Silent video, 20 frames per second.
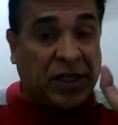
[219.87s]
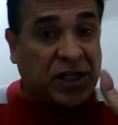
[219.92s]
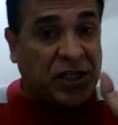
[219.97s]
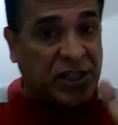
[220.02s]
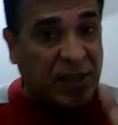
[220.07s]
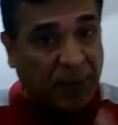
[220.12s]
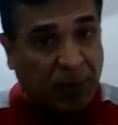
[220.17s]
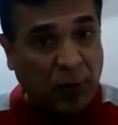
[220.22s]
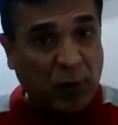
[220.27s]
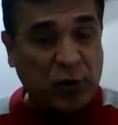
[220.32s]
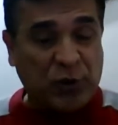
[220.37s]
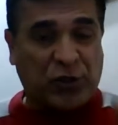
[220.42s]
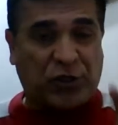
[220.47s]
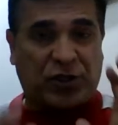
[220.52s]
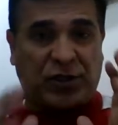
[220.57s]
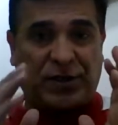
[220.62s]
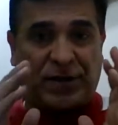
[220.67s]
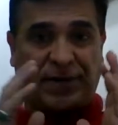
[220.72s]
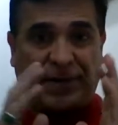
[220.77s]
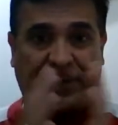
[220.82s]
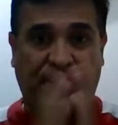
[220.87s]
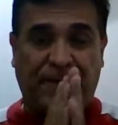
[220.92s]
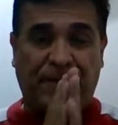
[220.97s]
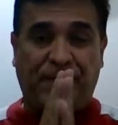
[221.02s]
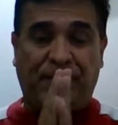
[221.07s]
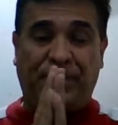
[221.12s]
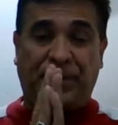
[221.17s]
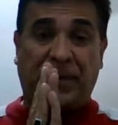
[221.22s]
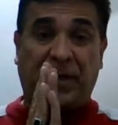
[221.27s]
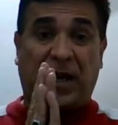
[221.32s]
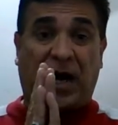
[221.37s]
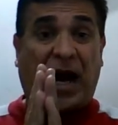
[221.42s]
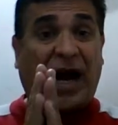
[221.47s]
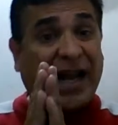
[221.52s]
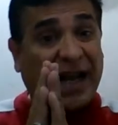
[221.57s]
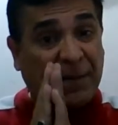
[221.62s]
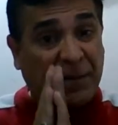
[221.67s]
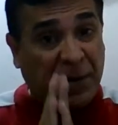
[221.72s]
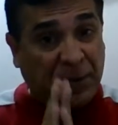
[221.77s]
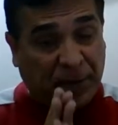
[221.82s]
Suppose
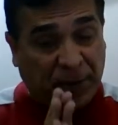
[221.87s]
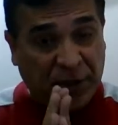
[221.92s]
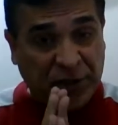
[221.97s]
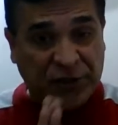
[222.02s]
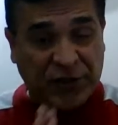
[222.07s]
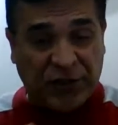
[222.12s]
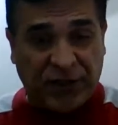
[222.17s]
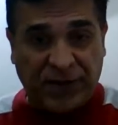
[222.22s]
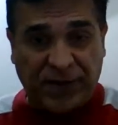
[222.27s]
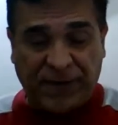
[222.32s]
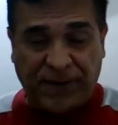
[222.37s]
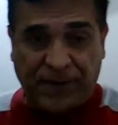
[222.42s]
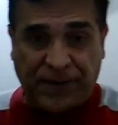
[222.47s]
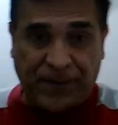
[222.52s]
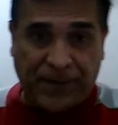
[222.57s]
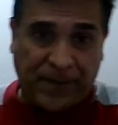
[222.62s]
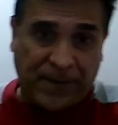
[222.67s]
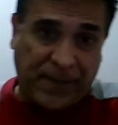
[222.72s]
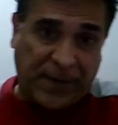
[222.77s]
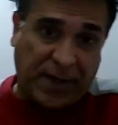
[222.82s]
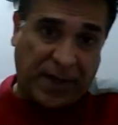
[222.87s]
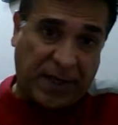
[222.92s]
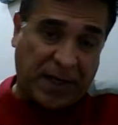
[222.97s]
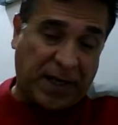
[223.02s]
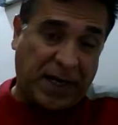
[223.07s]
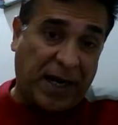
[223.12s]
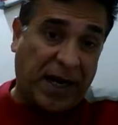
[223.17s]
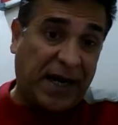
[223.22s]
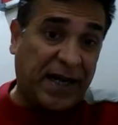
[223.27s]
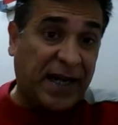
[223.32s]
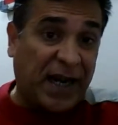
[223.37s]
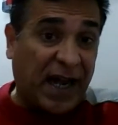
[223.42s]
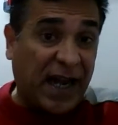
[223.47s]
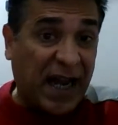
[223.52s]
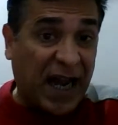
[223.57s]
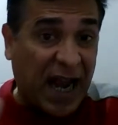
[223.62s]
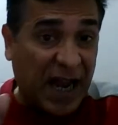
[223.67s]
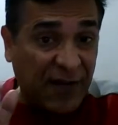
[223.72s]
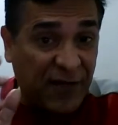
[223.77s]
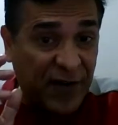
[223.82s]
I am a person and I
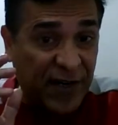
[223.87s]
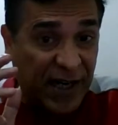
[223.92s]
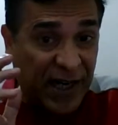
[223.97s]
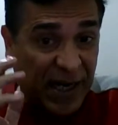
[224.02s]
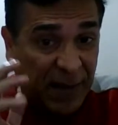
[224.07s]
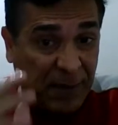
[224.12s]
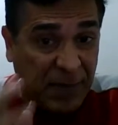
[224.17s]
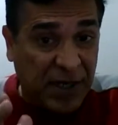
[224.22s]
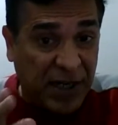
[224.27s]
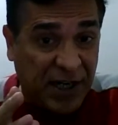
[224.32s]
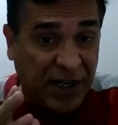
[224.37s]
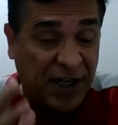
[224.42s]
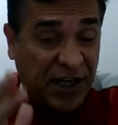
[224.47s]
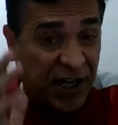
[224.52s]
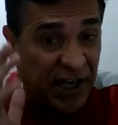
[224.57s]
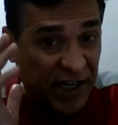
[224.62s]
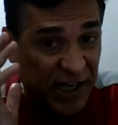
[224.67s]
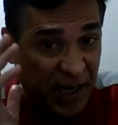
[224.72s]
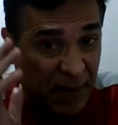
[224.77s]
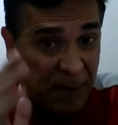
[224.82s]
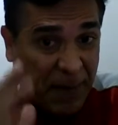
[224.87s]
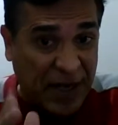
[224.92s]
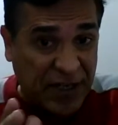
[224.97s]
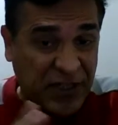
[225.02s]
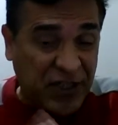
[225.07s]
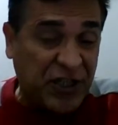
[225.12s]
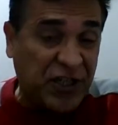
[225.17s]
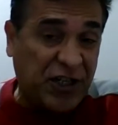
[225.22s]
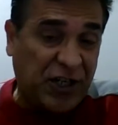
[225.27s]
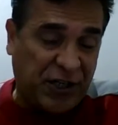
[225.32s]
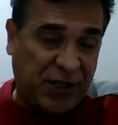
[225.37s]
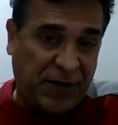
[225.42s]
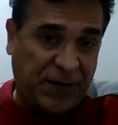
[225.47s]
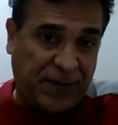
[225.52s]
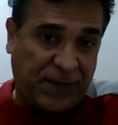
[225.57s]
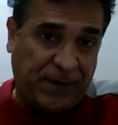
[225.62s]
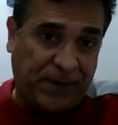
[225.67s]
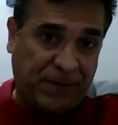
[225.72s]
have an ability and capacity